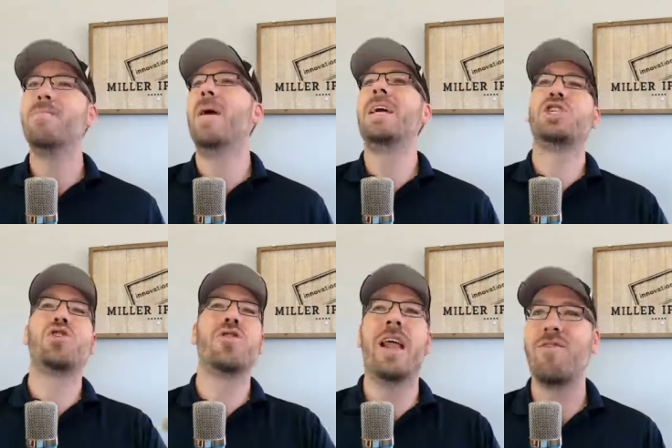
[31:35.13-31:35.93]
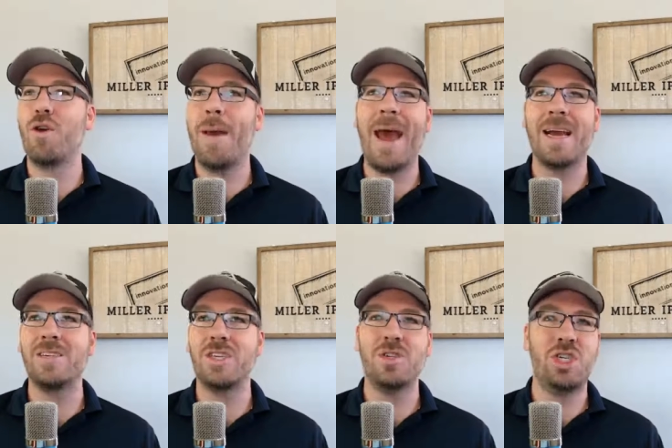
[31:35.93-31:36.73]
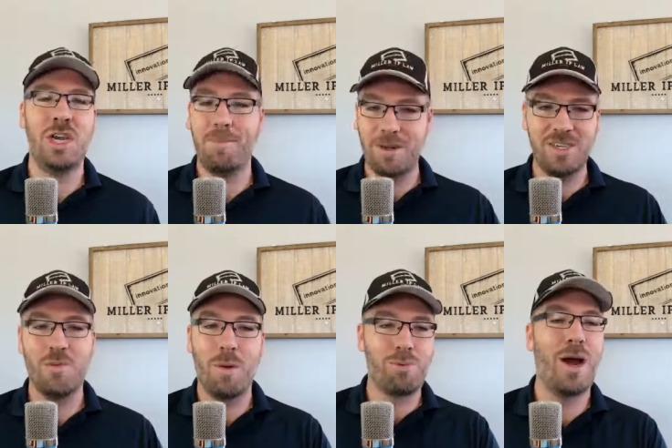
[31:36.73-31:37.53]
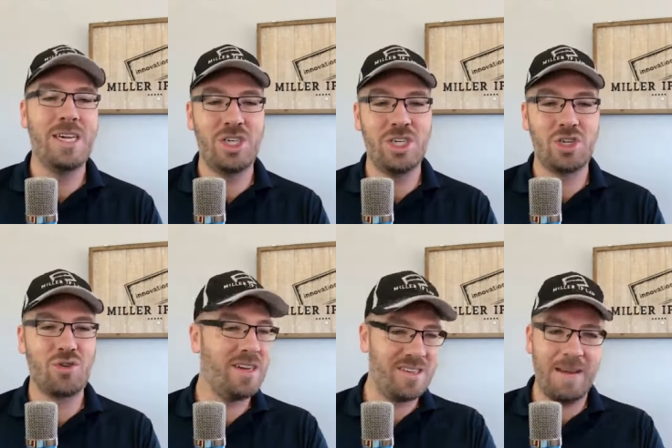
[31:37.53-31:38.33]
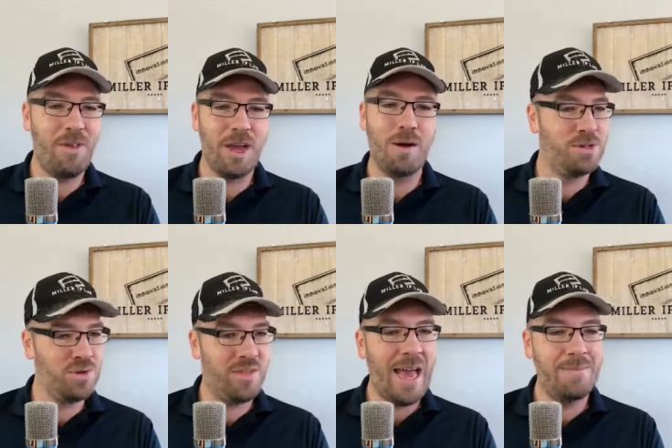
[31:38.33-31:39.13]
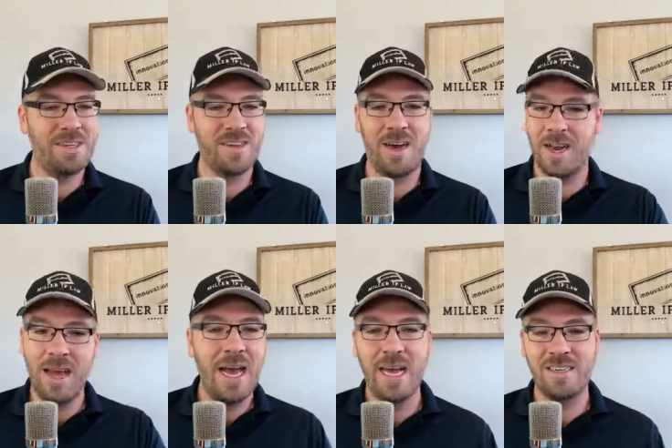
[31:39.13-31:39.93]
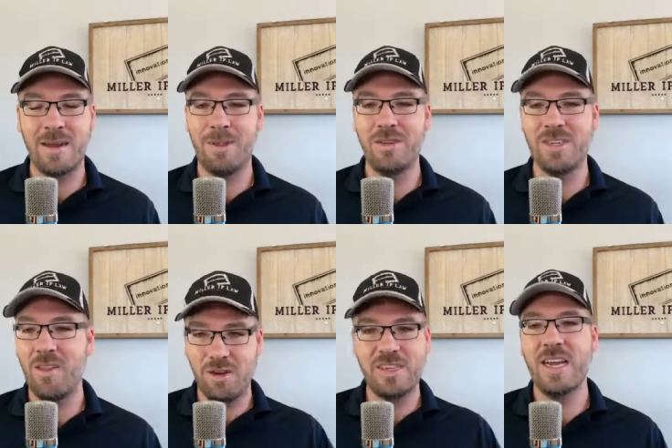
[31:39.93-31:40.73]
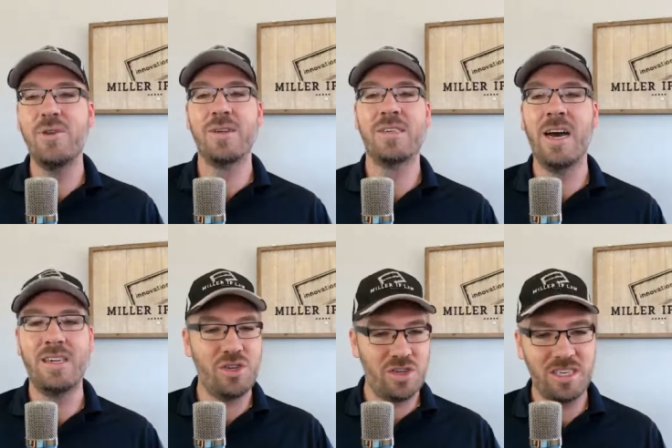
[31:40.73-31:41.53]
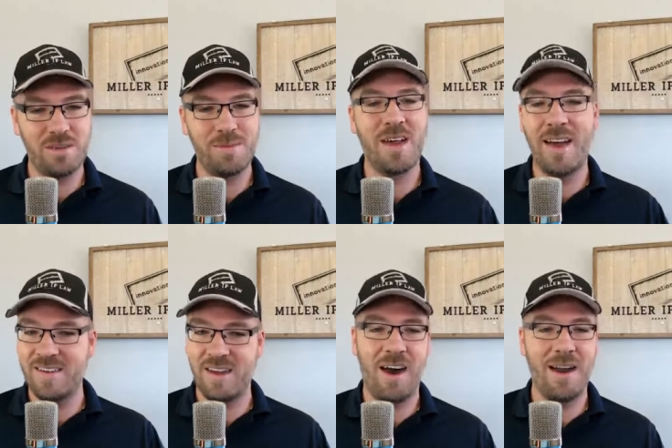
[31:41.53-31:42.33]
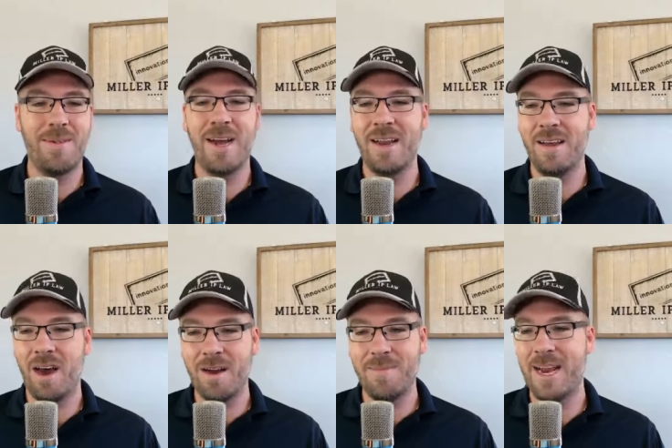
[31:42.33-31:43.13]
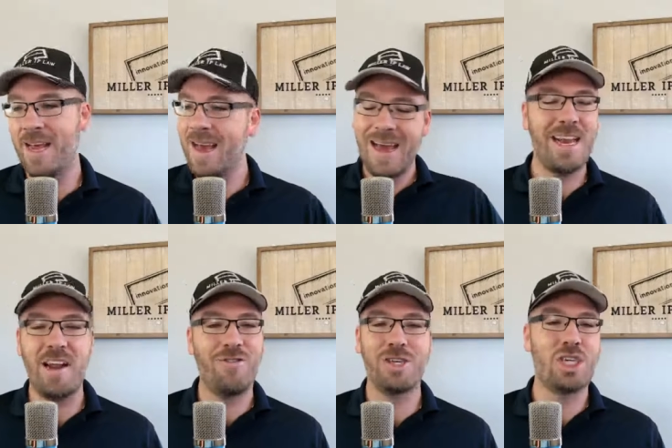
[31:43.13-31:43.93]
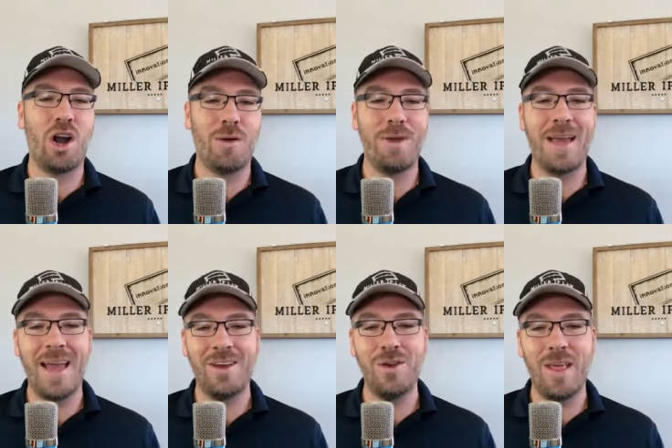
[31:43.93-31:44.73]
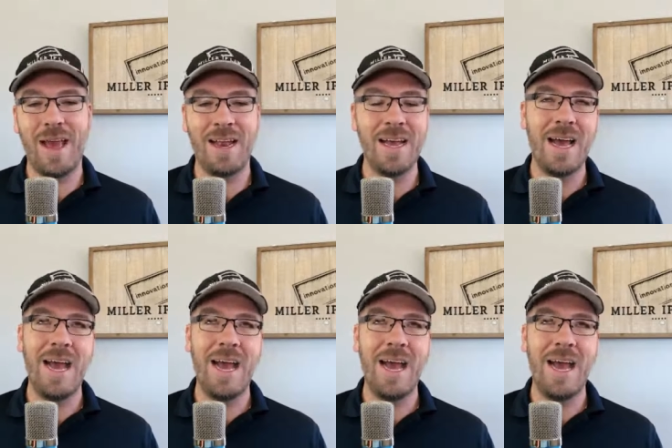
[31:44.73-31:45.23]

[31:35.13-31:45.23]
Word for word: make sure that every package that you ship is priced just right. Same thing almost with Amazon and some of those others. They do a ton to systematize it, automate, automate it. And yet, if you're a startup, you can't do that.